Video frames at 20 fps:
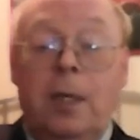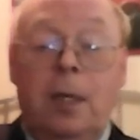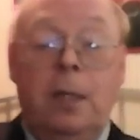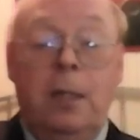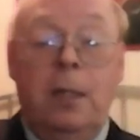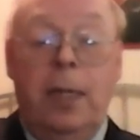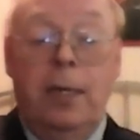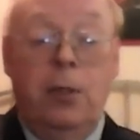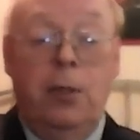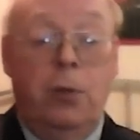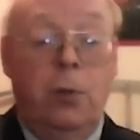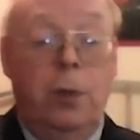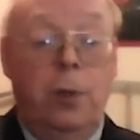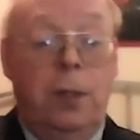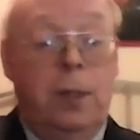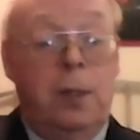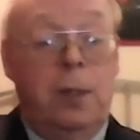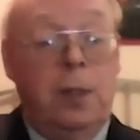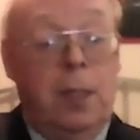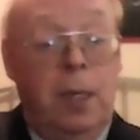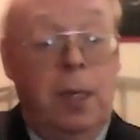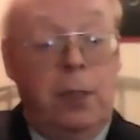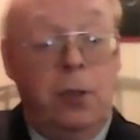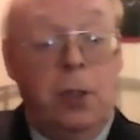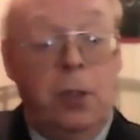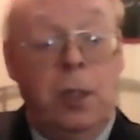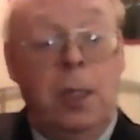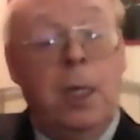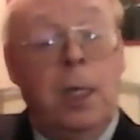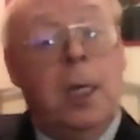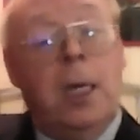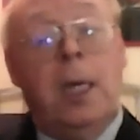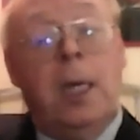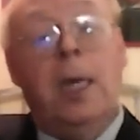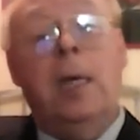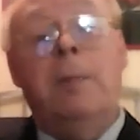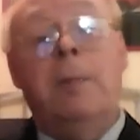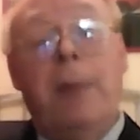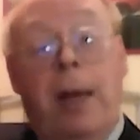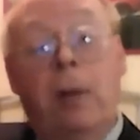lecture or discussion
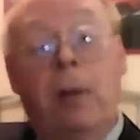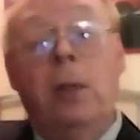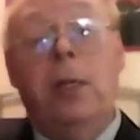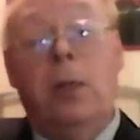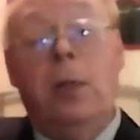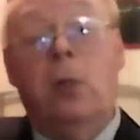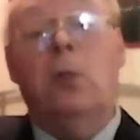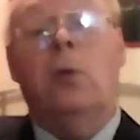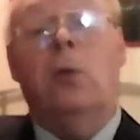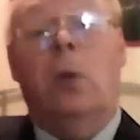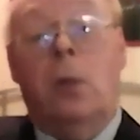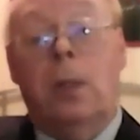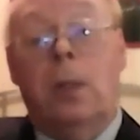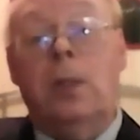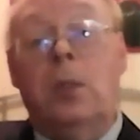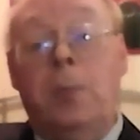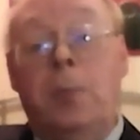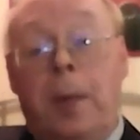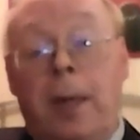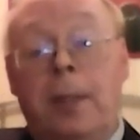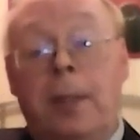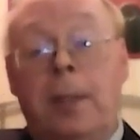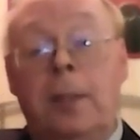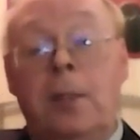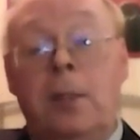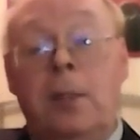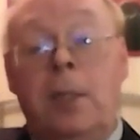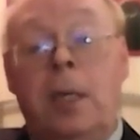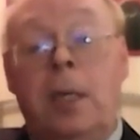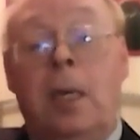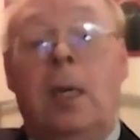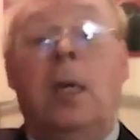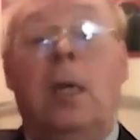about legal correspondence,